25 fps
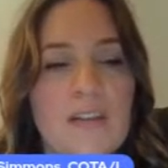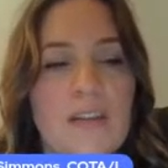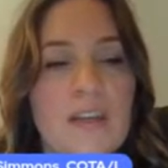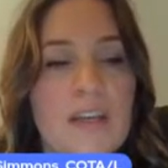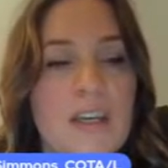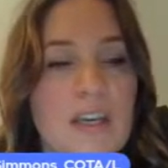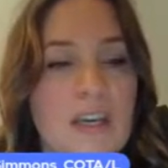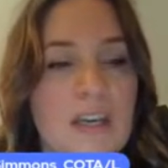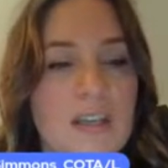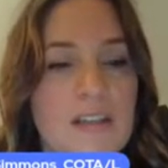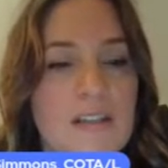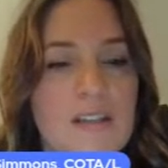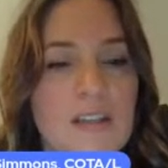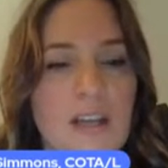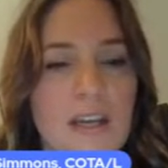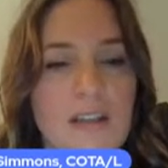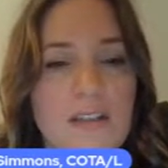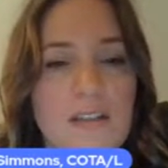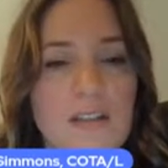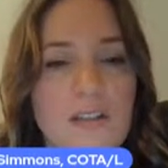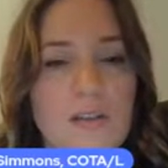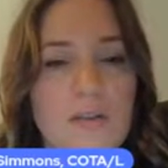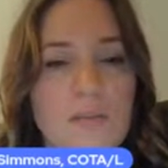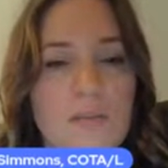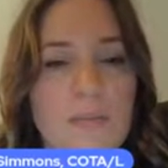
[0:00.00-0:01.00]
The kids like
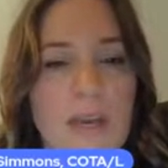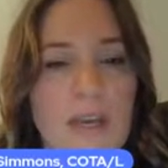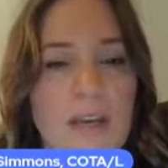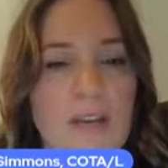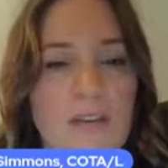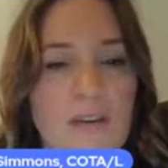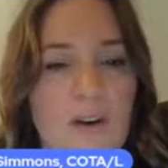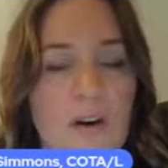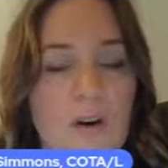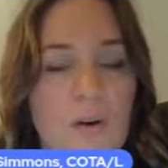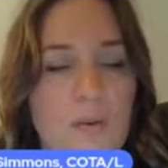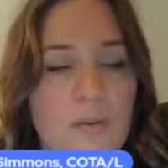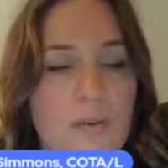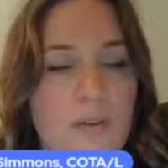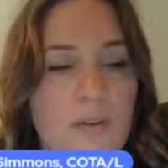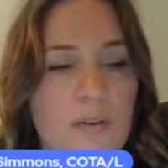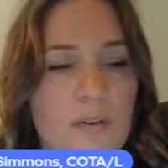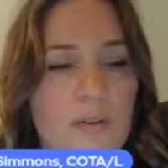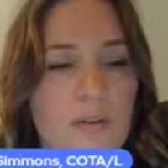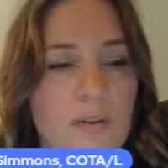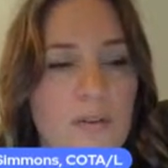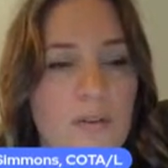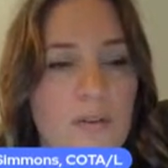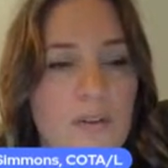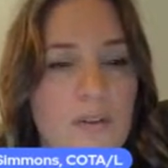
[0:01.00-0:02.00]
to make their own
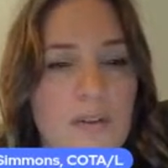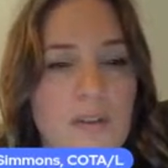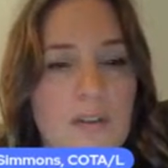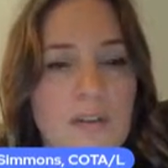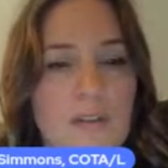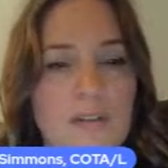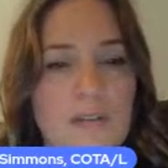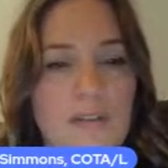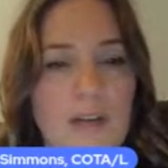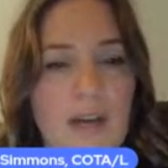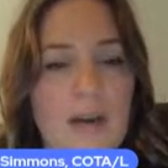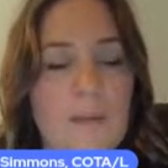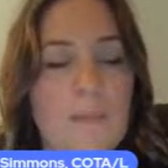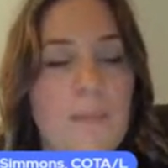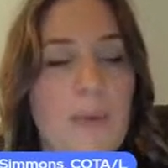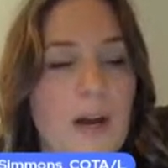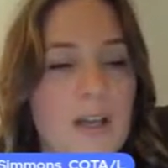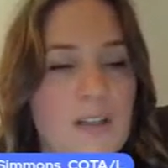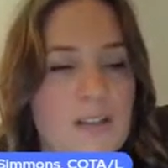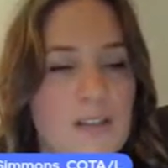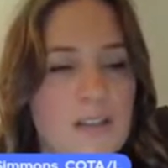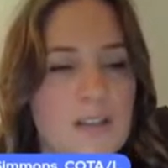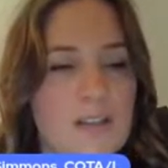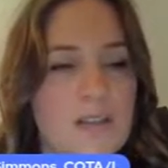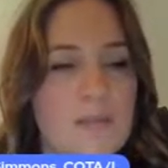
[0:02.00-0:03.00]
little kind of
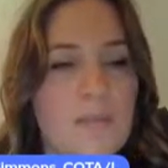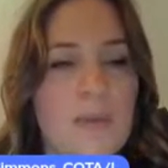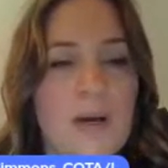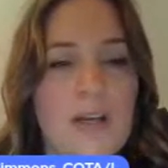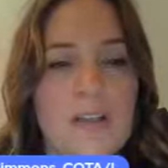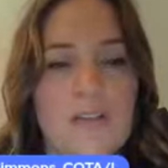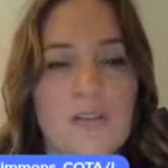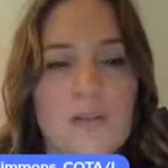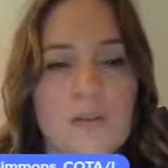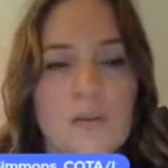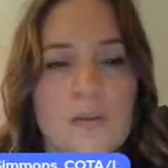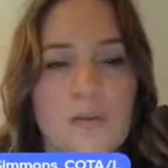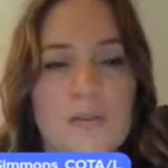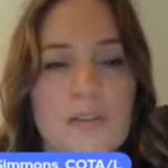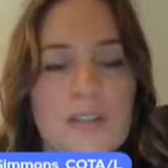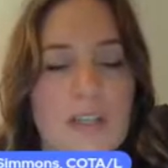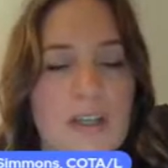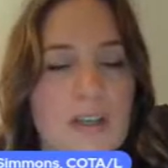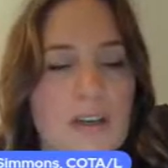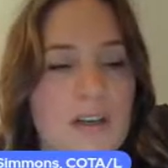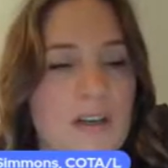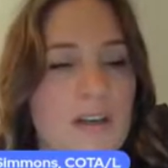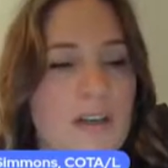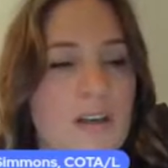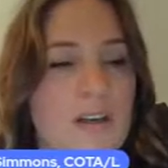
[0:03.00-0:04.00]
puzzles
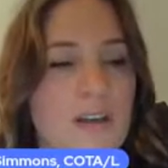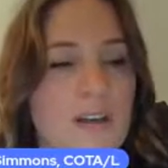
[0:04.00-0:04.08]
and